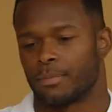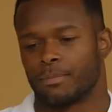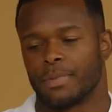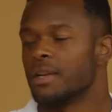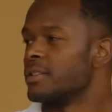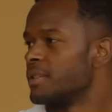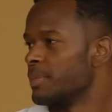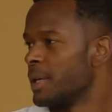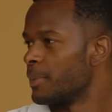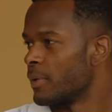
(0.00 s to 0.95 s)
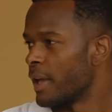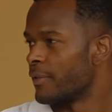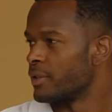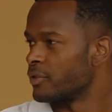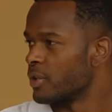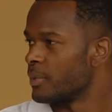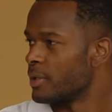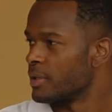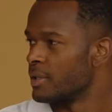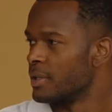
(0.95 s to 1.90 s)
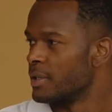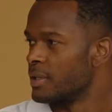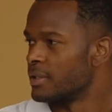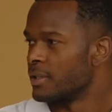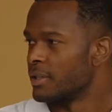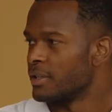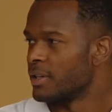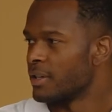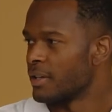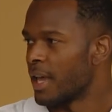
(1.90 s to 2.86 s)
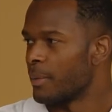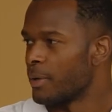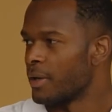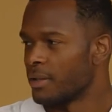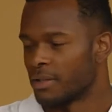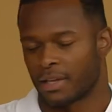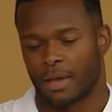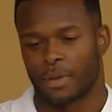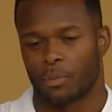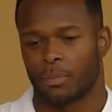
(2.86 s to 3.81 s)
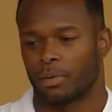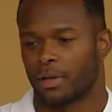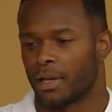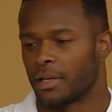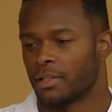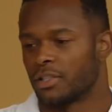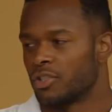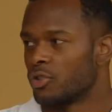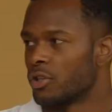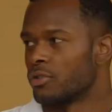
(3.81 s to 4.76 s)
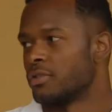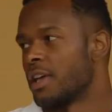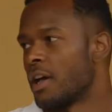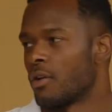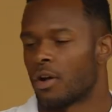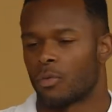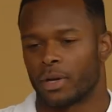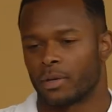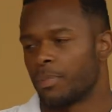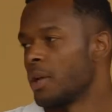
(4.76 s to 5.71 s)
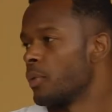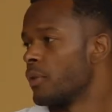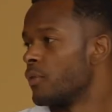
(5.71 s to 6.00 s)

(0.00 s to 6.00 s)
millions of people that have contributed to the to the game and the, the, game that we play, and it just trickles down all the way to Pee Wee